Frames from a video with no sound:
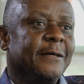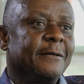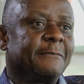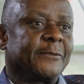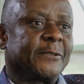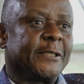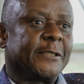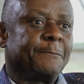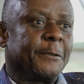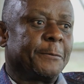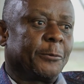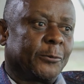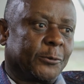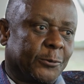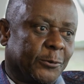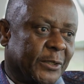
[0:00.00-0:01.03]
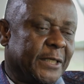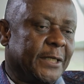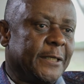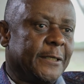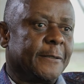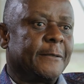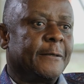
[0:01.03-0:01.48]
for these people to
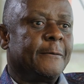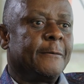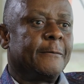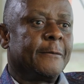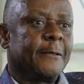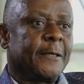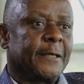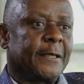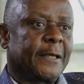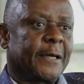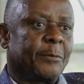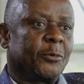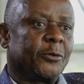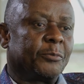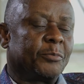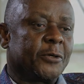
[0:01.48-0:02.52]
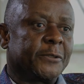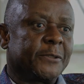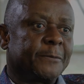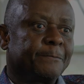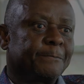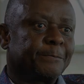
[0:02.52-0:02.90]
really come on board.